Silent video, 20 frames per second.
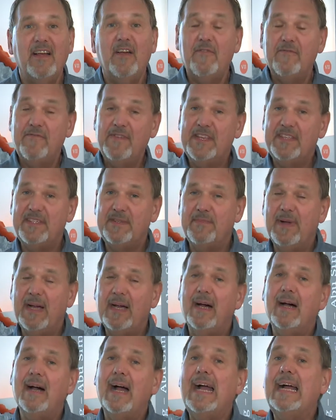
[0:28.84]

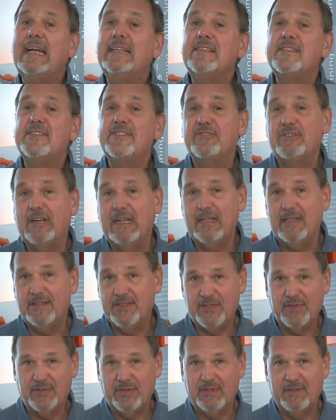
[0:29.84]
Vismar and
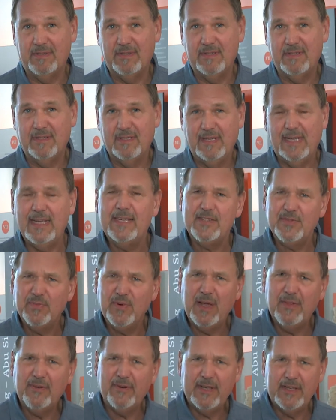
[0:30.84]
Stralsund. It's
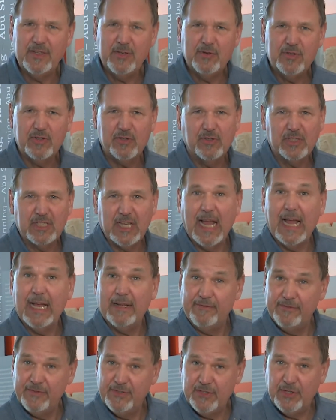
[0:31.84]
rather unusual to
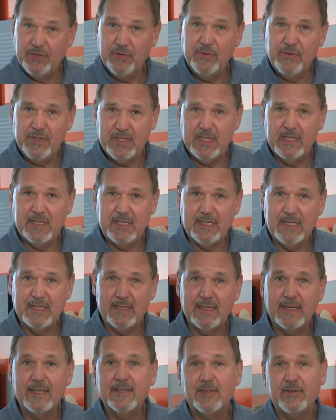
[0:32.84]
have two
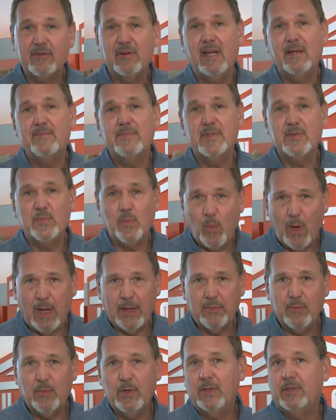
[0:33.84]
cities inscribed as
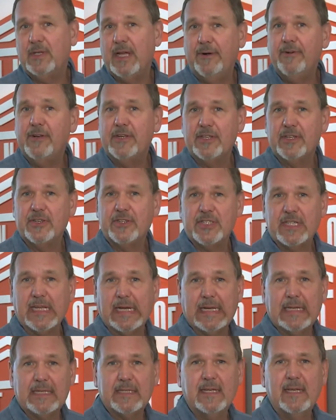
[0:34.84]
one World Heritage
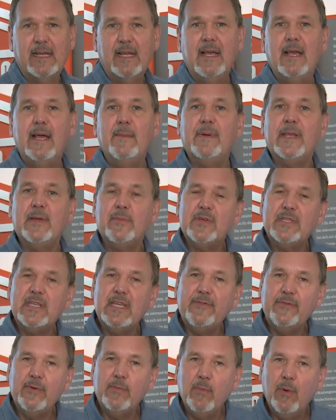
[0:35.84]
Site, but it was
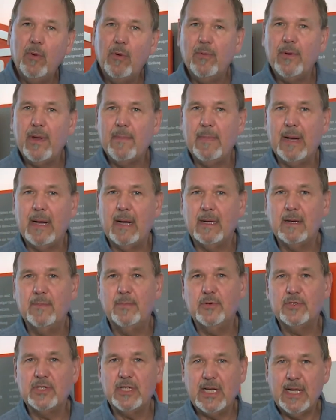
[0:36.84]
even more
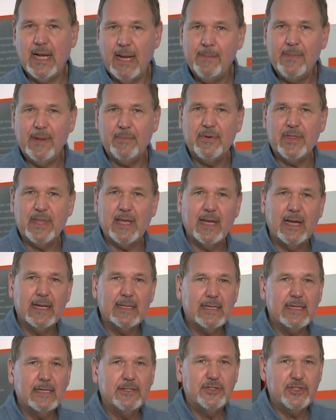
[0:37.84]
remarkable to come up with the
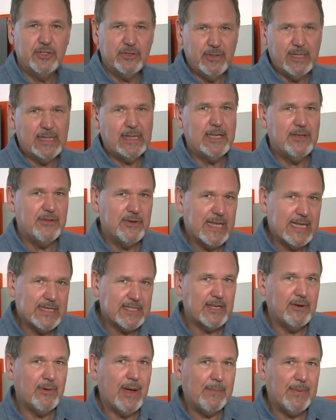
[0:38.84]
idea during the
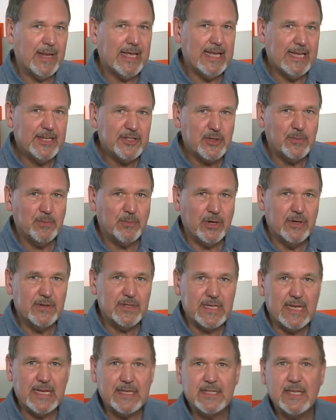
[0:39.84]
UNESCO application
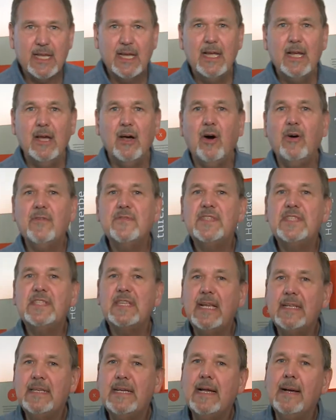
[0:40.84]
process of
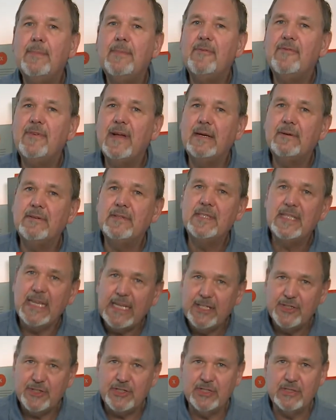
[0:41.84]
setting up a
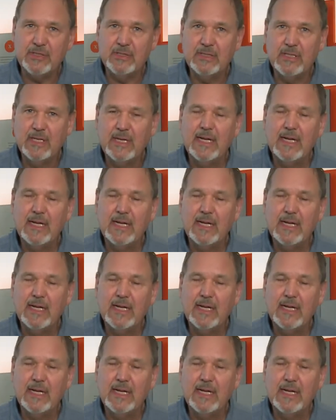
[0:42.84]
foundation